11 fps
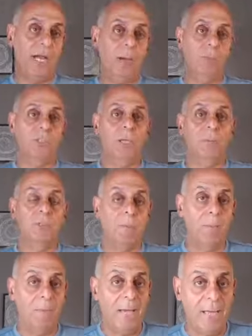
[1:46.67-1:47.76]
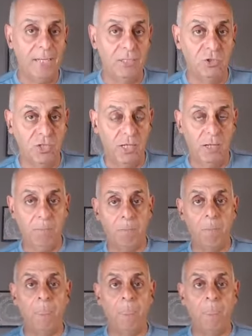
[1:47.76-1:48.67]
I was able to manage them